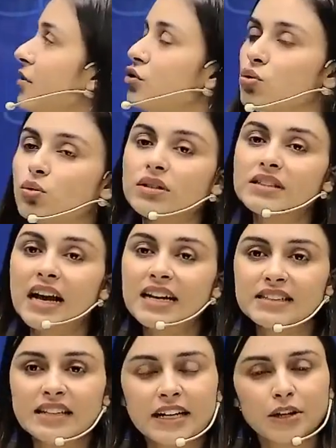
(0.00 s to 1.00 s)
students, I
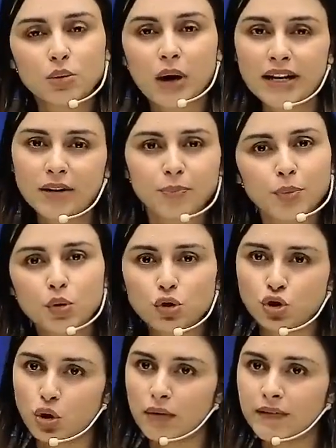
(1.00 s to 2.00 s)
said you had a pure
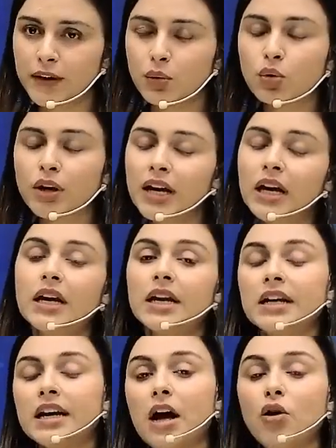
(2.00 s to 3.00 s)
solvent. Okay.
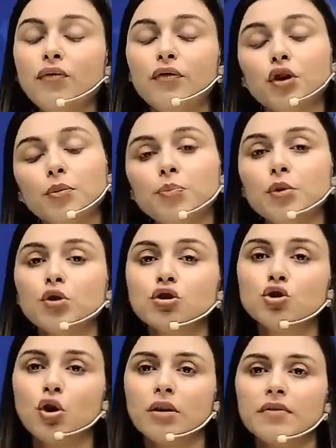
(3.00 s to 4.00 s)
Now, for a pure
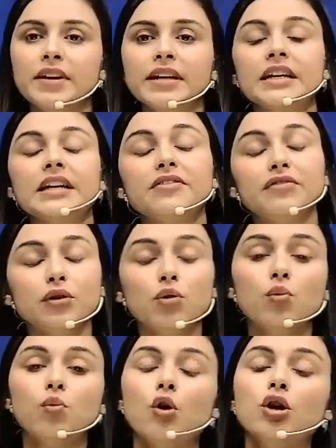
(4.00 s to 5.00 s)
solvent, if
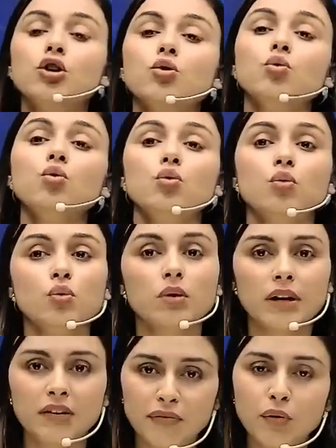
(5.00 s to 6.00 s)
you want to
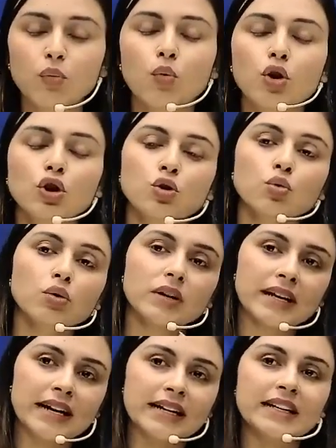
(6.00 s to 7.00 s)
if you want to
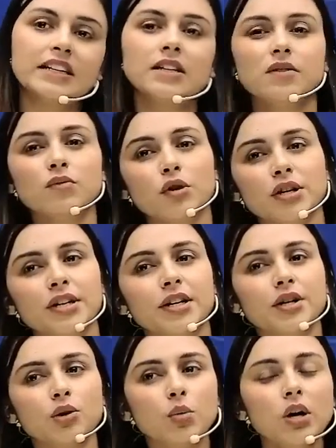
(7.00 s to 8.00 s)
get it converted
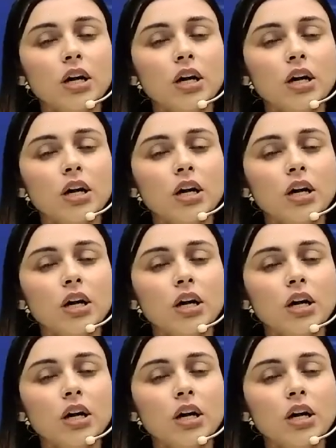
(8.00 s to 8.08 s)
into a